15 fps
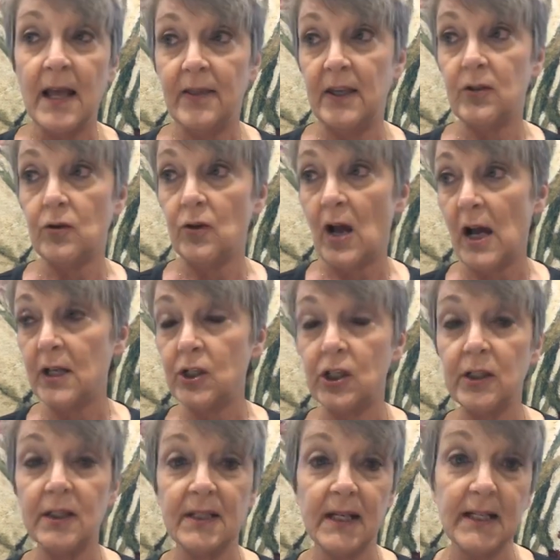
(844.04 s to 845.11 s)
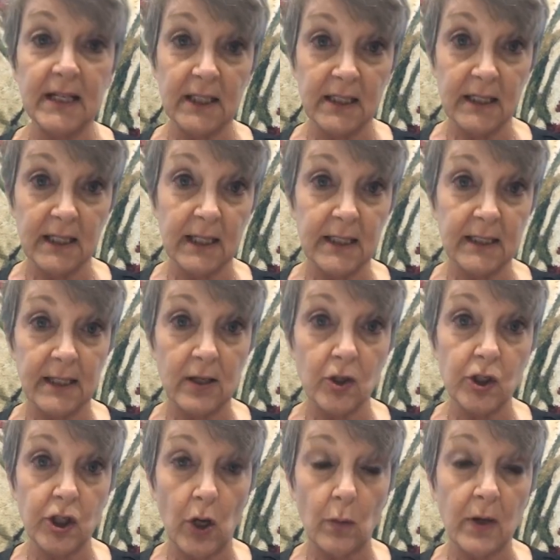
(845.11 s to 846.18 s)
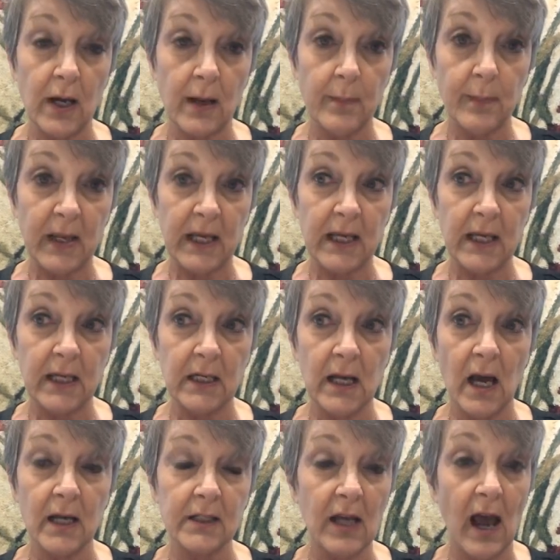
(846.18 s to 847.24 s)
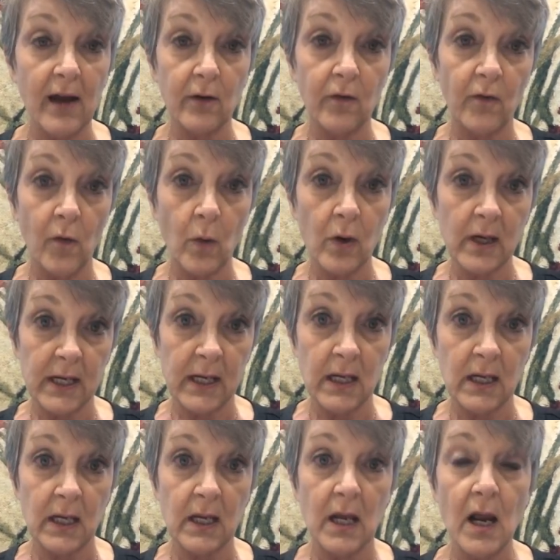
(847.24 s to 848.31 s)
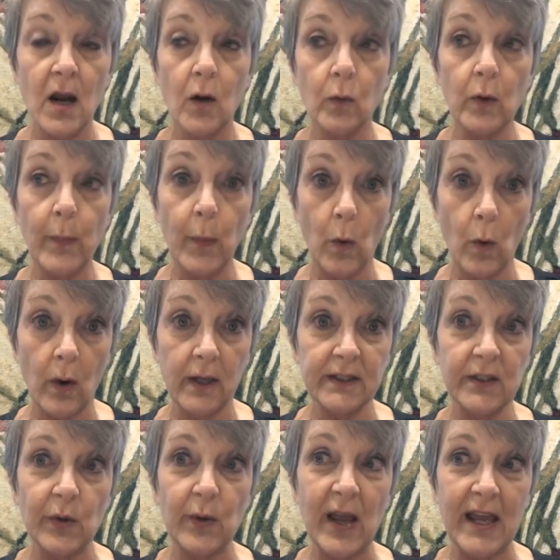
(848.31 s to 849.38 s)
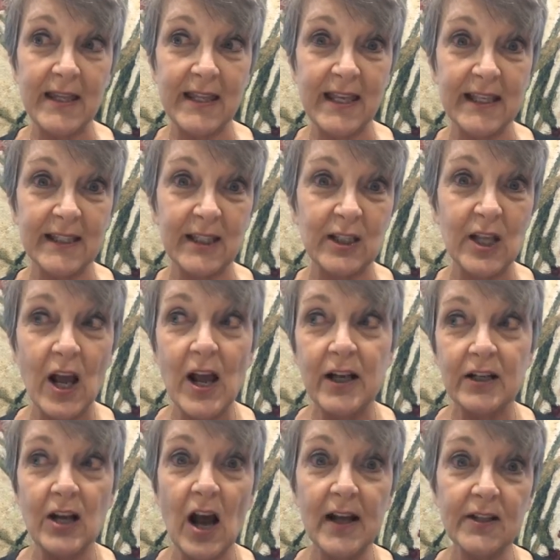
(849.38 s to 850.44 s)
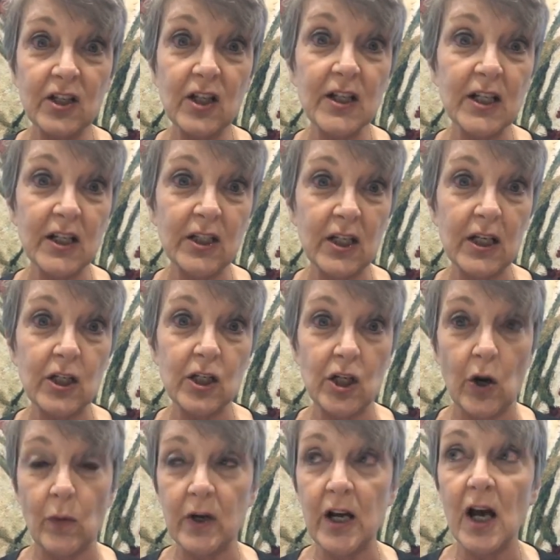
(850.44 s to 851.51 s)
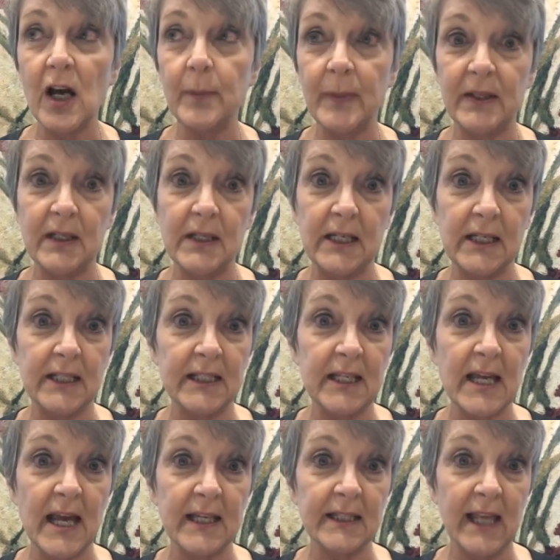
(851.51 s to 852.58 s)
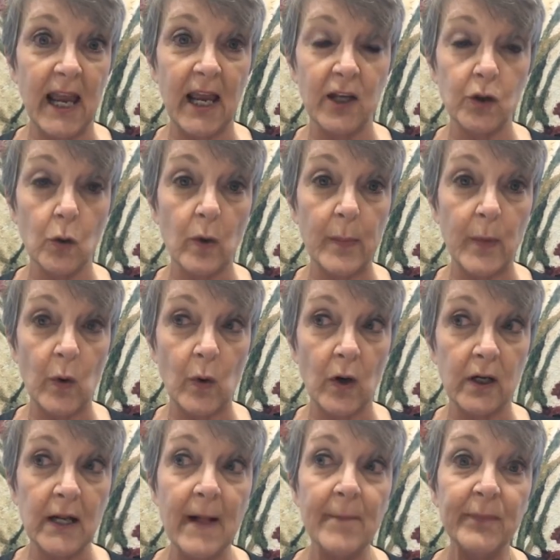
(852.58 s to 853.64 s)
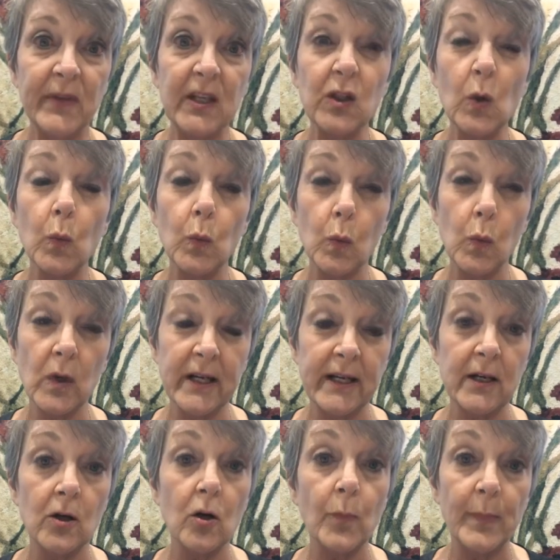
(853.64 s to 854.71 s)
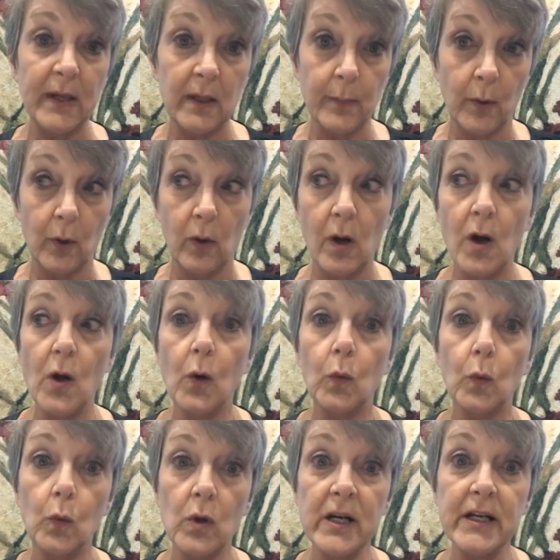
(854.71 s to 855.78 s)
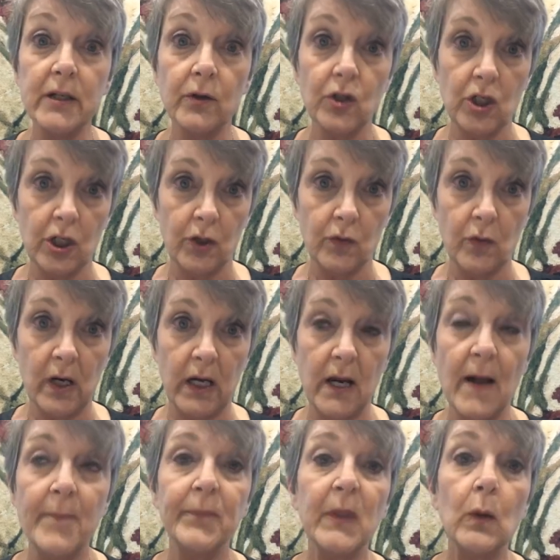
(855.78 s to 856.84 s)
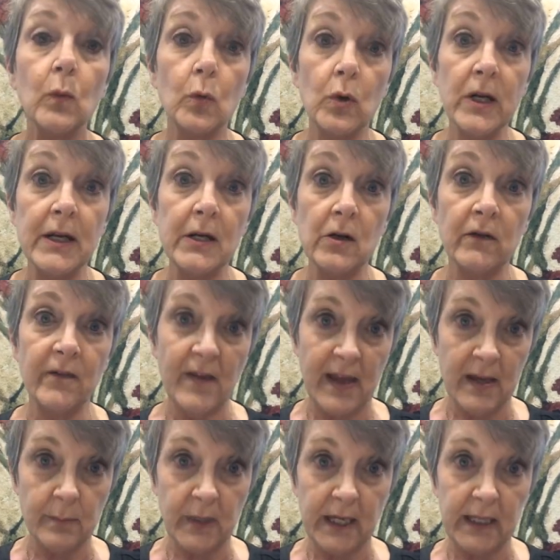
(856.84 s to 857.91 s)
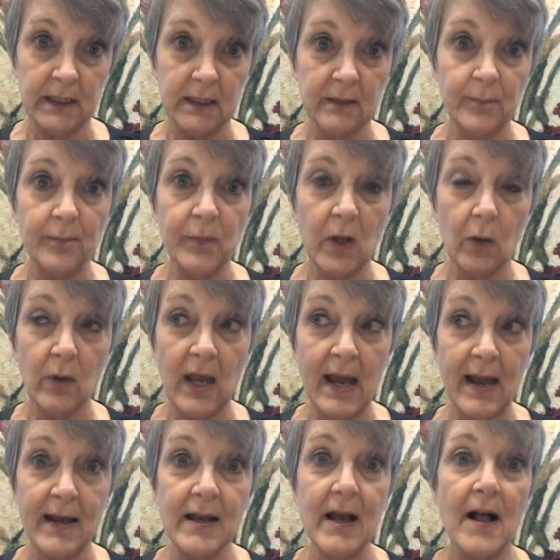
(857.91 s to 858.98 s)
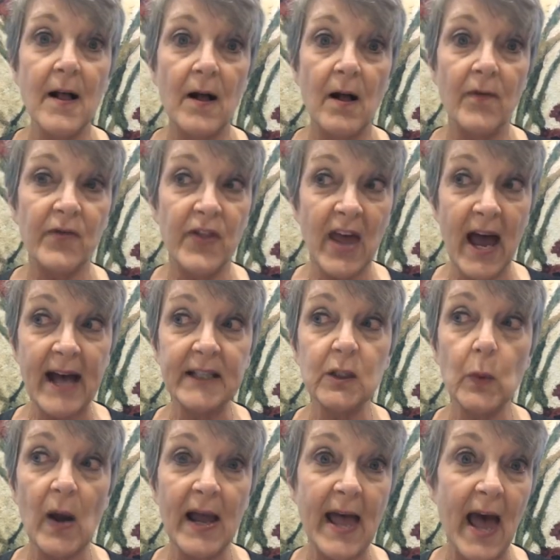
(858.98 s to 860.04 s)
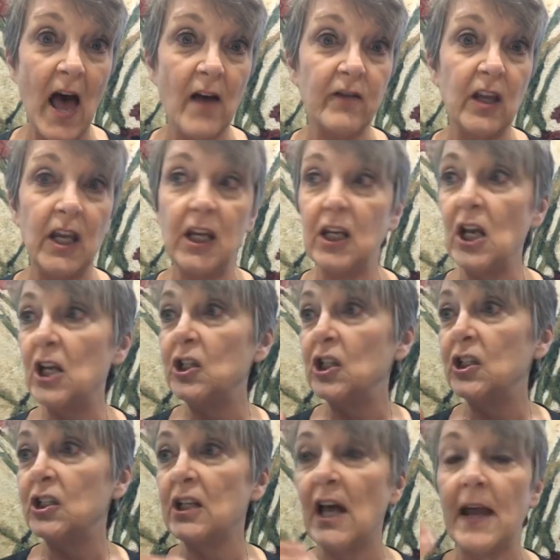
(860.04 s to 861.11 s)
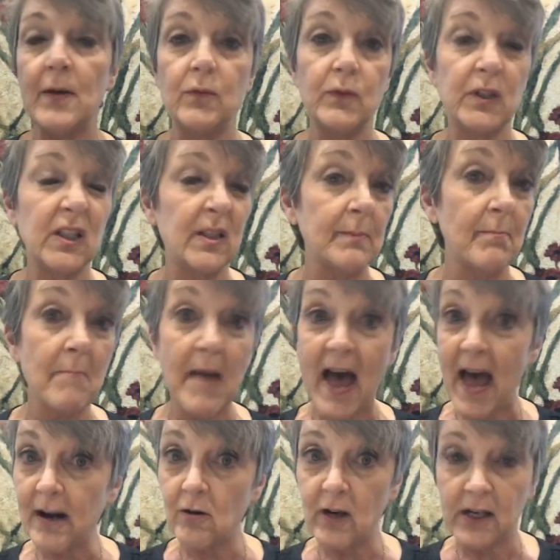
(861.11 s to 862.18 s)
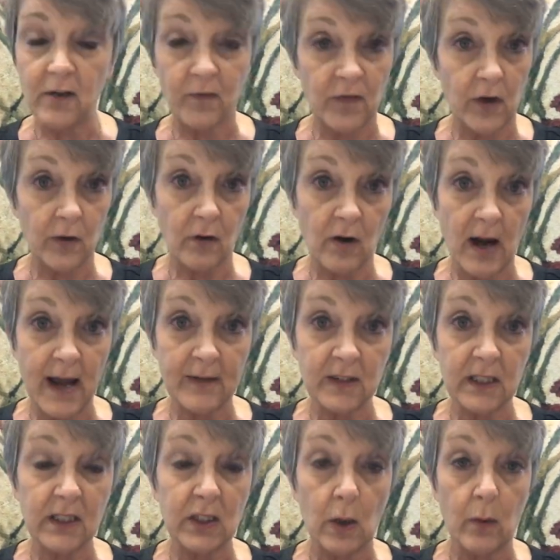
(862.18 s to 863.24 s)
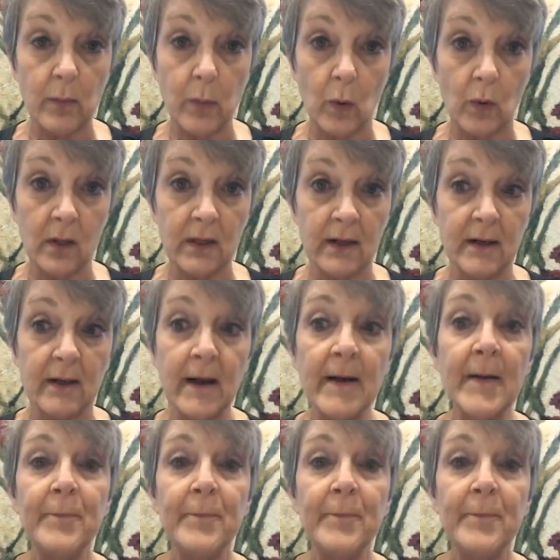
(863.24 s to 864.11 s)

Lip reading: These are not just statistics that are showing up in Title 4E reports. Okay, this is not statistics showing up in the DCS annual report. These are real people, real children, real families. Okay, that's why having just a smattering of photographs is so important.